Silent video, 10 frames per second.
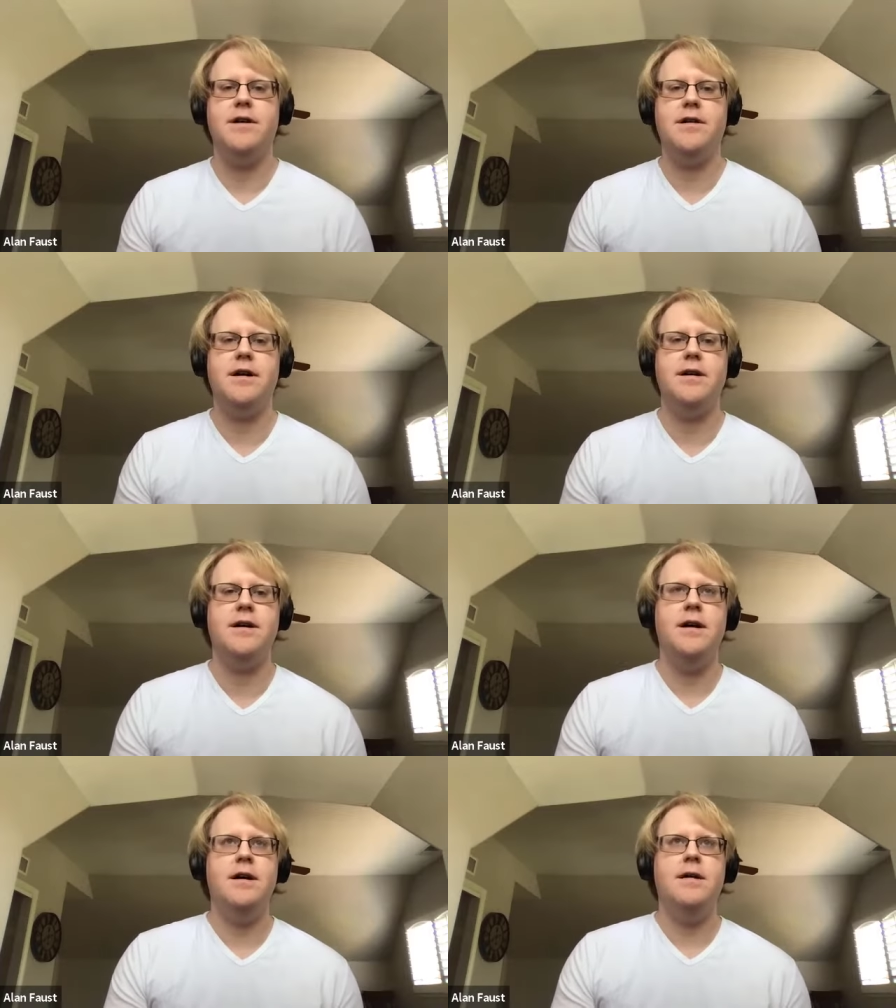Very
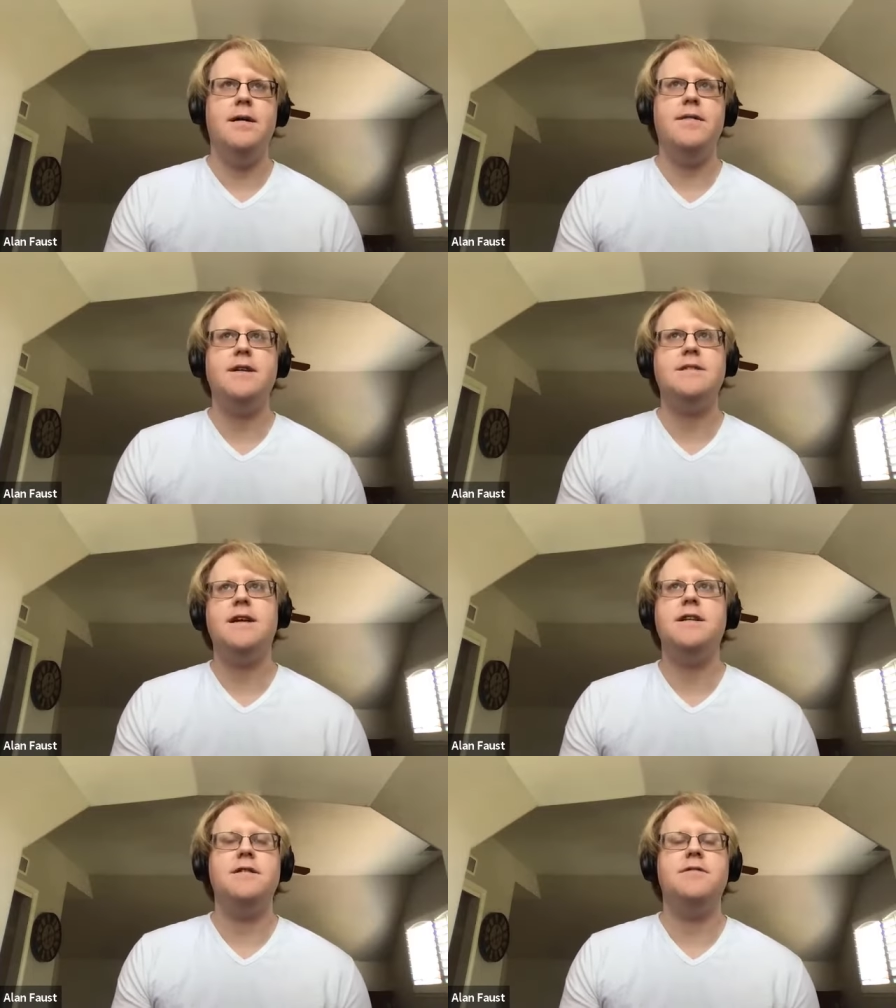things that
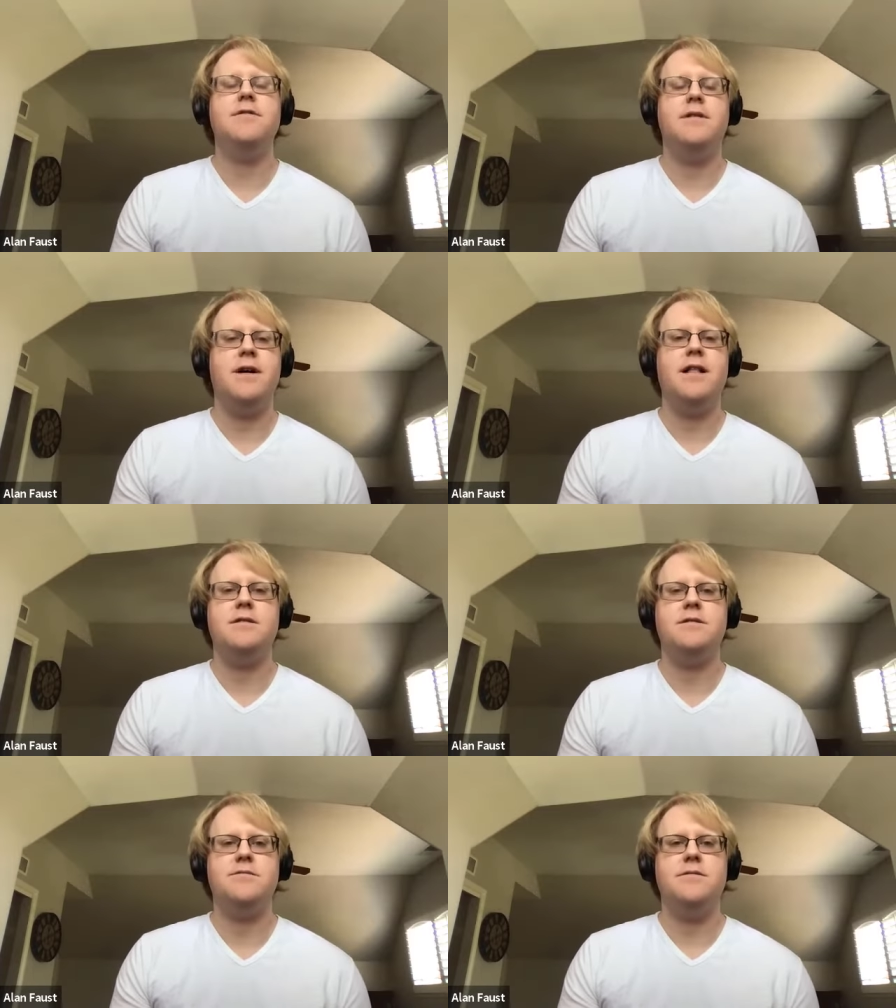I didn't do at my
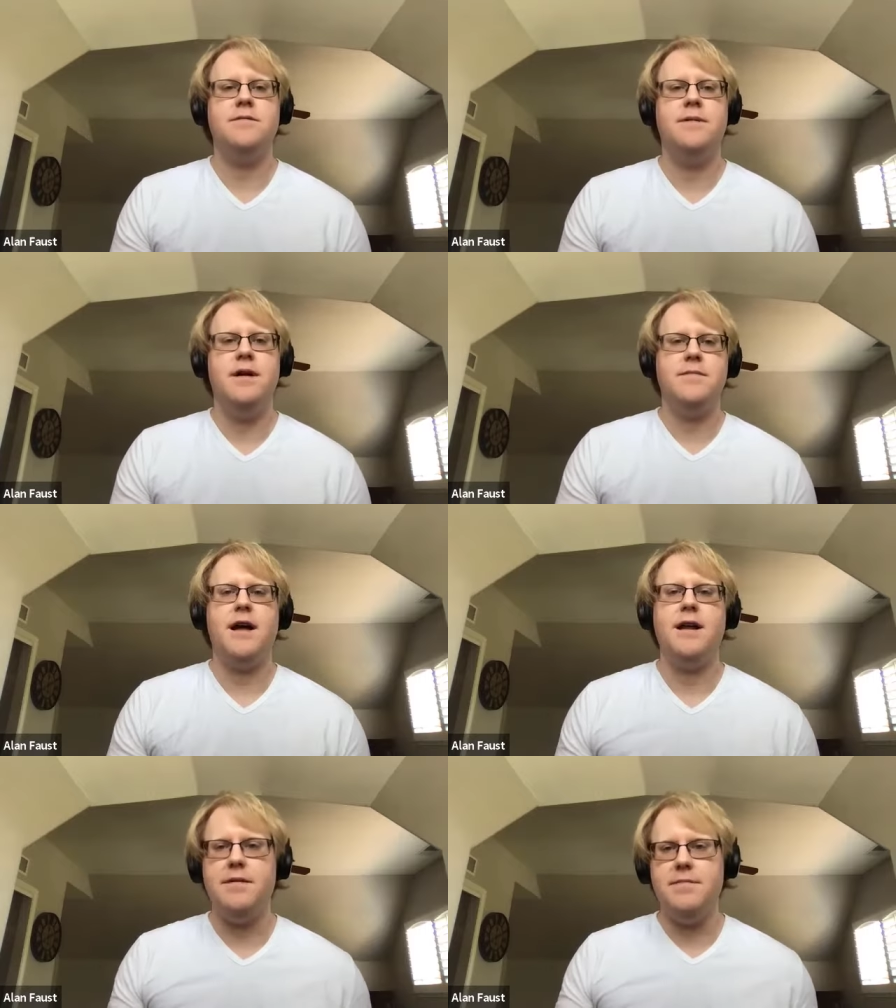last school to
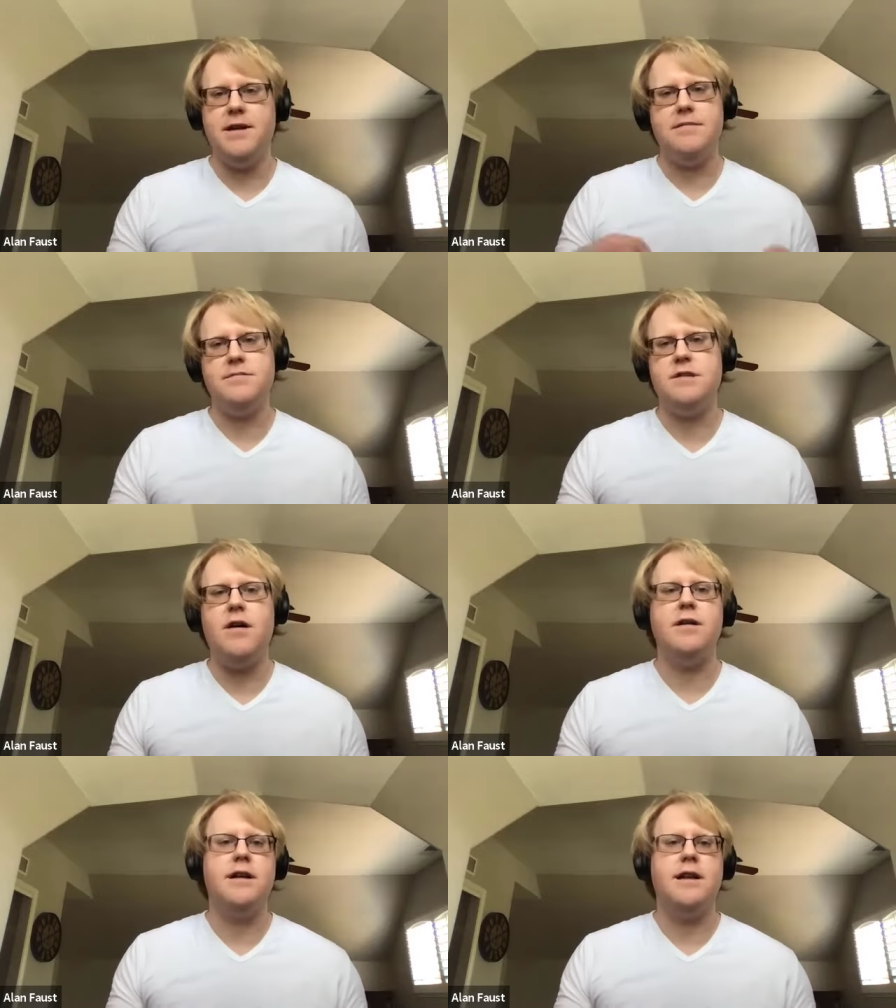kind of give me a
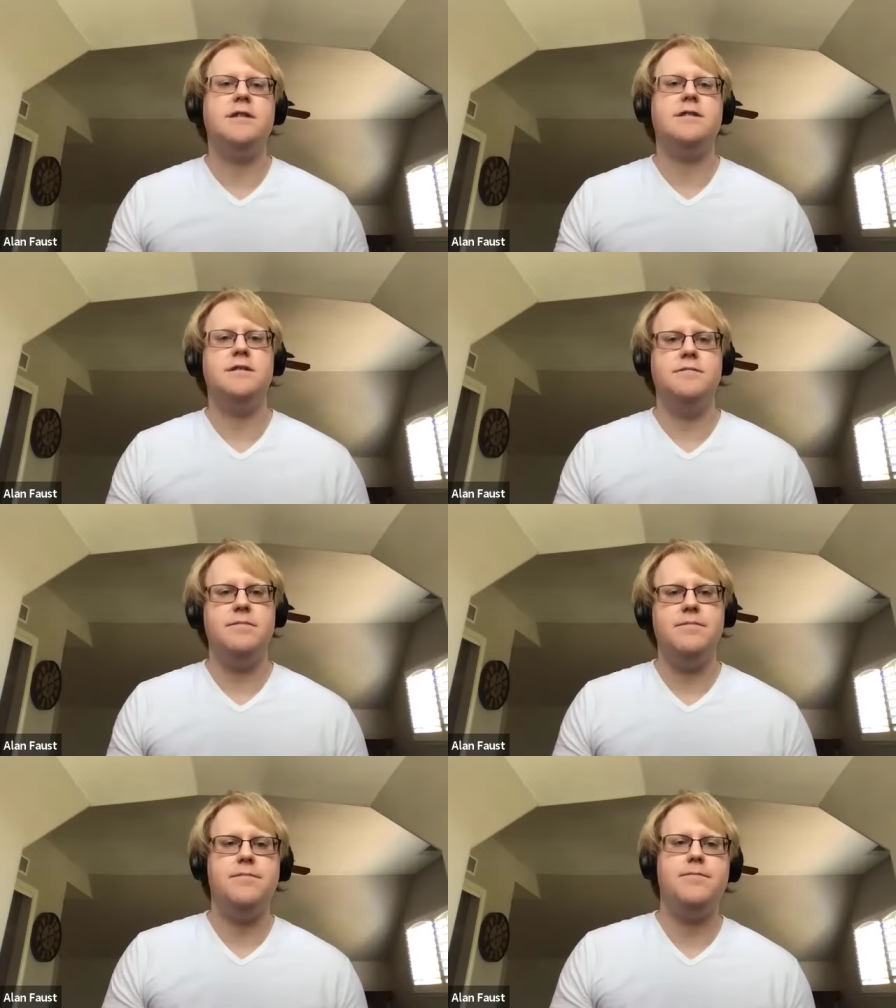solid connection and
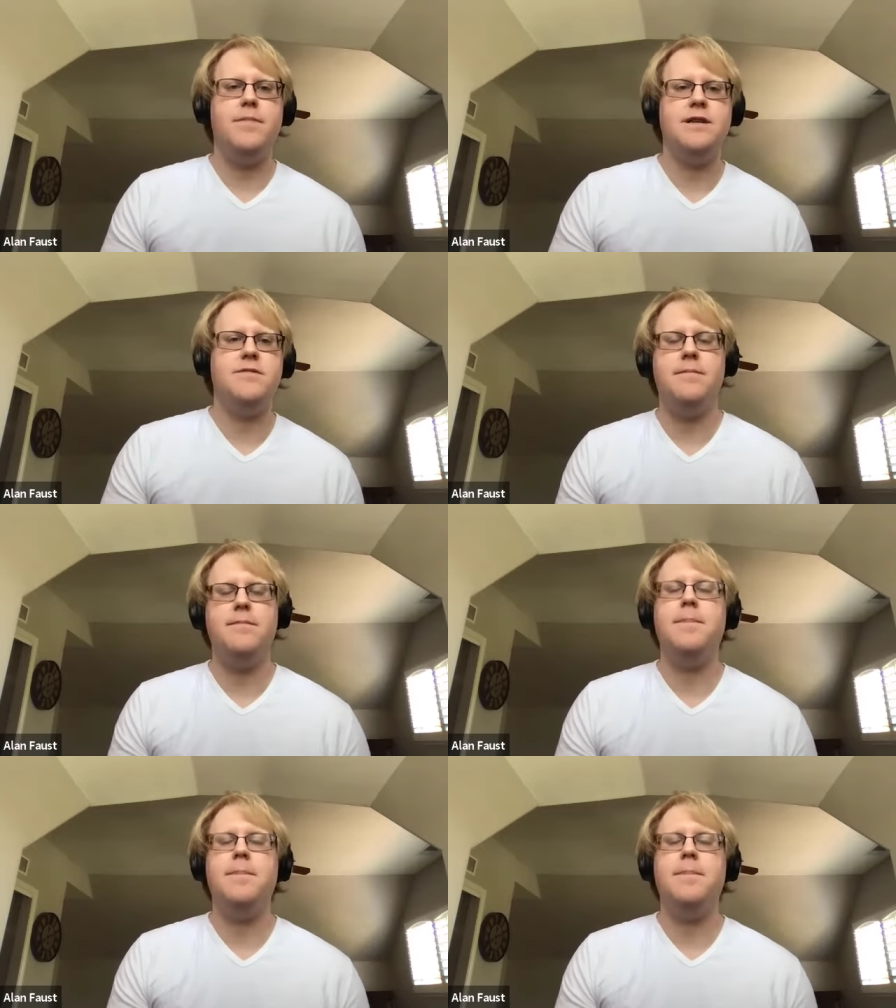place to